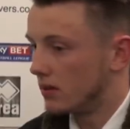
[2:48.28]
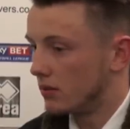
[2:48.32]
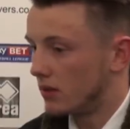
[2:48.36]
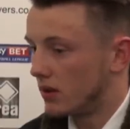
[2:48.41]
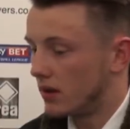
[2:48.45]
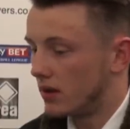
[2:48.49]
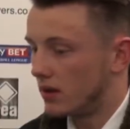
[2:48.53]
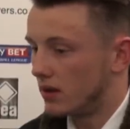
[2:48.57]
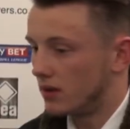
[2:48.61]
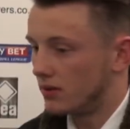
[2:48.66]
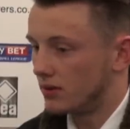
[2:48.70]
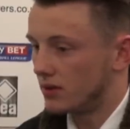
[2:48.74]
Yeah,
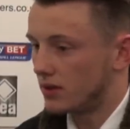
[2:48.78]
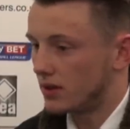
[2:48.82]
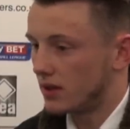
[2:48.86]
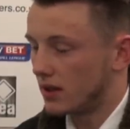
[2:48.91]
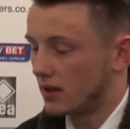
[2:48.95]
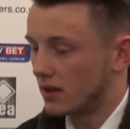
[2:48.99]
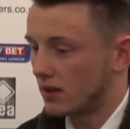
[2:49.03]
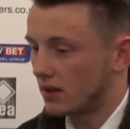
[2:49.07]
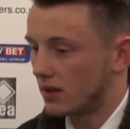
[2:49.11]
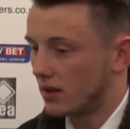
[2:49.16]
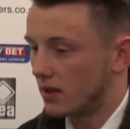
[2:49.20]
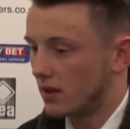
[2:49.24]
well, see,
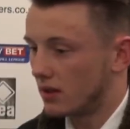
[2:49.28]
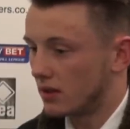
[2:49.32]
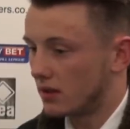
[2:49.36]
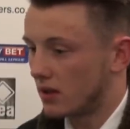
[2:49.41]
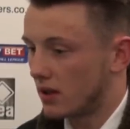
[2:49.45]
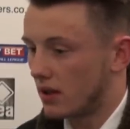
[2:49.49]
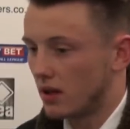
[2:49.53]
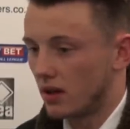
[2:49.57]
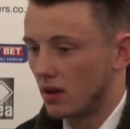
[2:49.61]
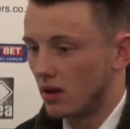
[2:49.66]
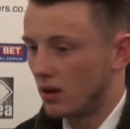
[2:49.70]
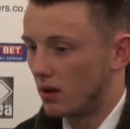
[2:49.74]
I
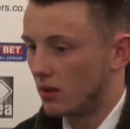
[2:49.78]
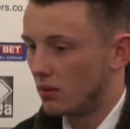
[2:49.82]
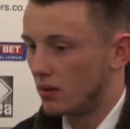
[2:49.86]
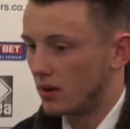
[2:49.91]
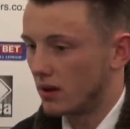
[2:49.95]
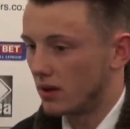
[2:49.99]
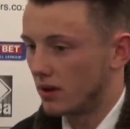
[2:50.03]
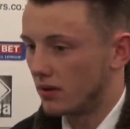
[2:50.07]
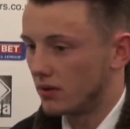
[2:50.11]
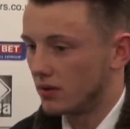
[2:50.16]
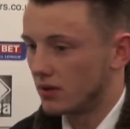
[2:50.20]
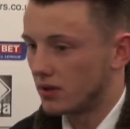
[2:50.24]
did a lot of
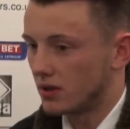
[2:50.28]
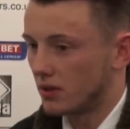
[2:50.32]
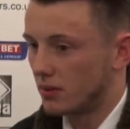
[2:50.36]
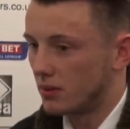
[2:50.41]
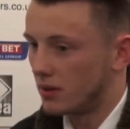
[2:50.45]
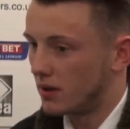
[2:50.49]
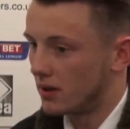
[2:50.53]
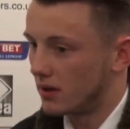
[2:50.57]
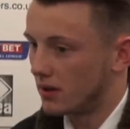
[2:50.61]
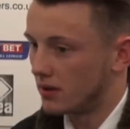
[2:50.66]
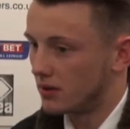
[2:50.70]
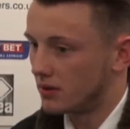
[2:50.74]
work over the
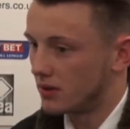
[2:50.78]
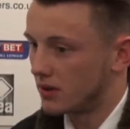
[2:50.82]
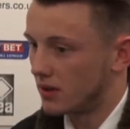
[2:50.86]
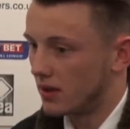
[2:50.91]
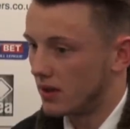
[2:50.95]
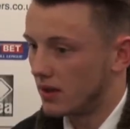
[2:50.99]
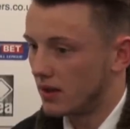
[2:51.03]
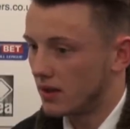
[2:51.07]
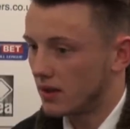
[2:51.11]
summer and I was